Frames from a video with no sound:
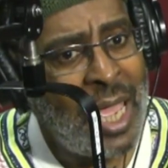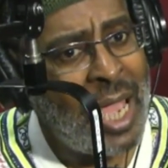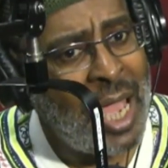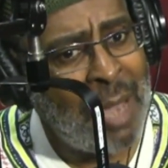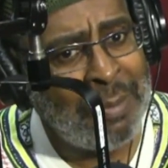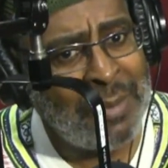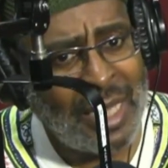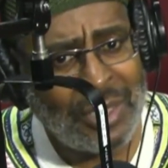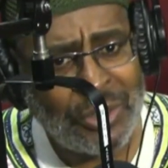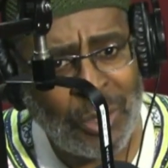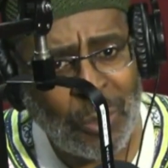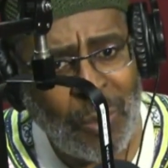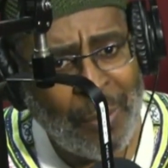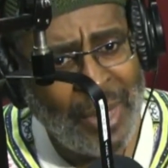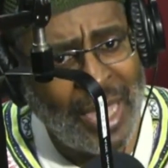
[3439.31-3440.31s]
I'm not
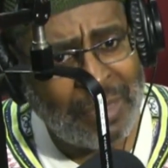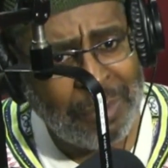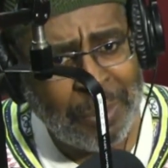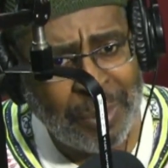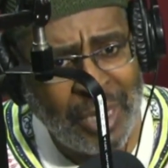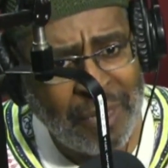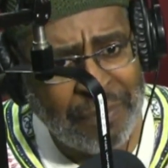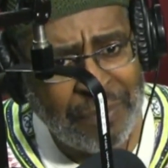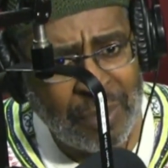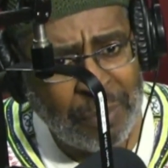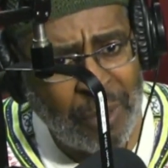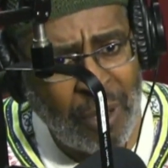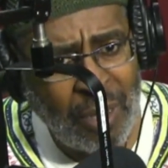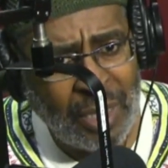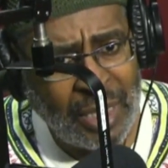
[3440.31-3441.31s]
sure why we have to be playing
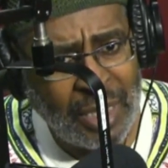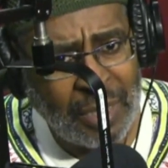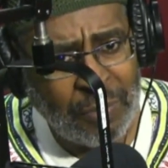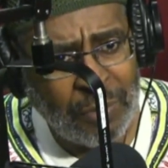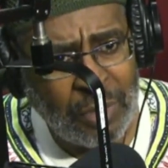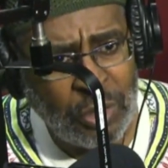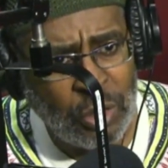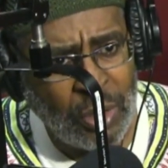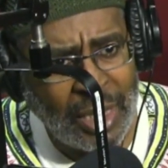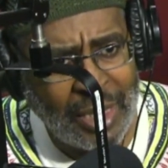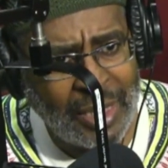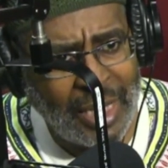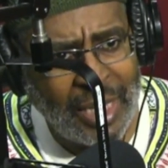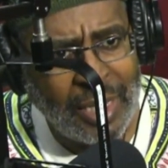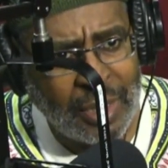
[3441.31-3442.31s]
football in
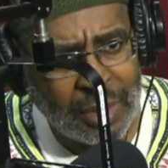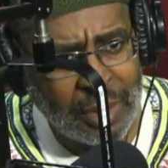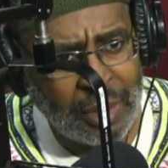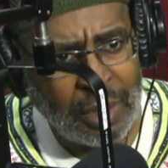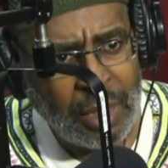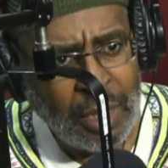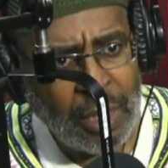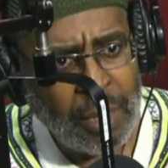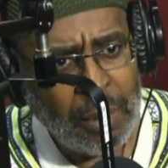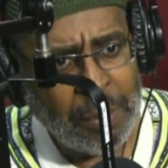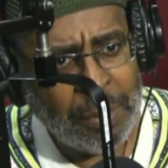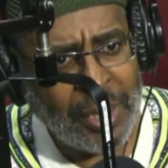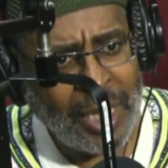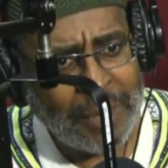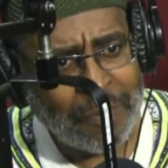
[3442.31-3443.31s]
in England,
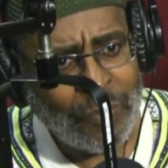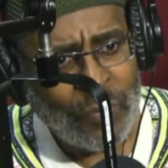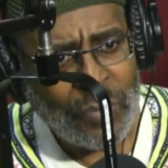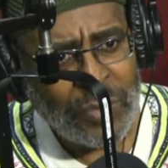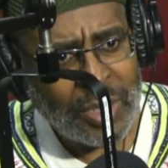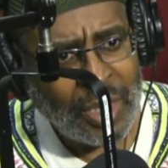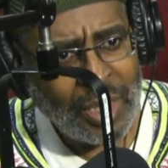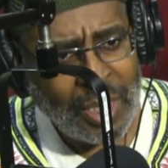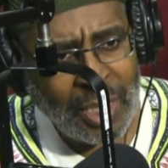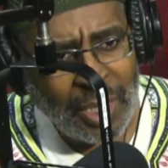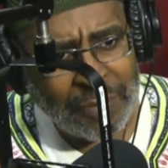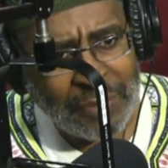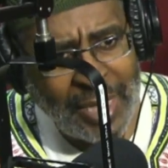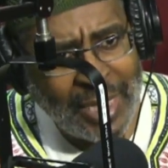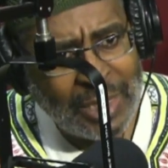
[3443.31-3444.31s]
but
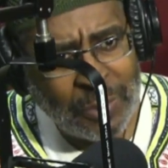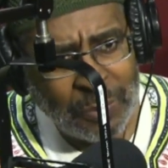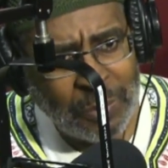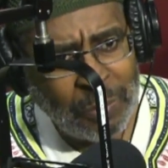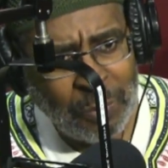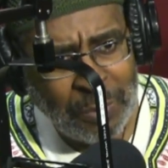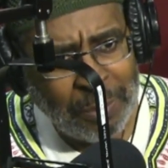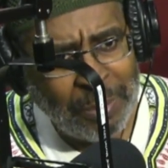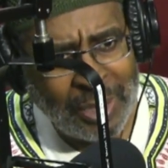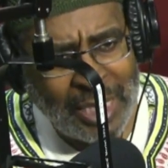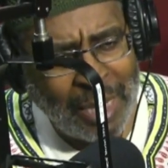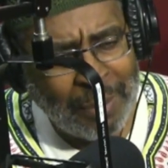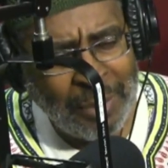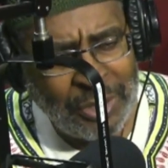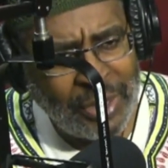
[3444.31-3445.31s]
if that's but
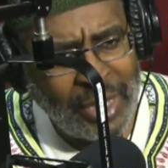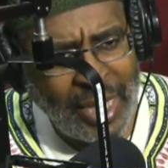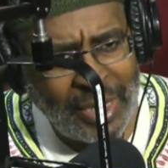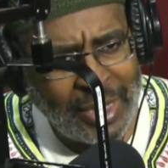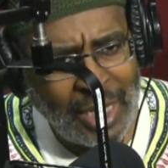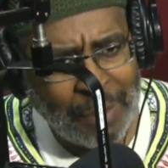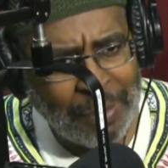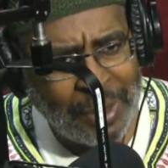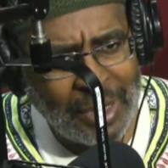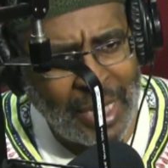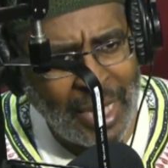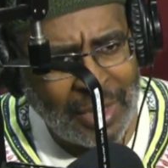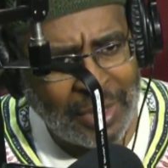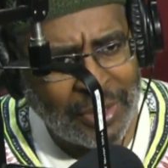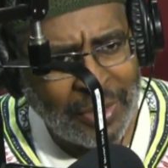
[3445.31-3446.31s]
that means you got to get up at
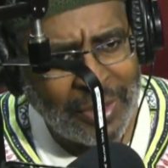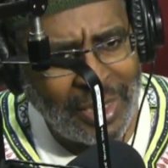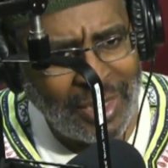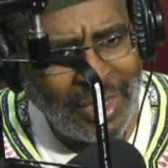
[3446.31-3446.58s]
9:30.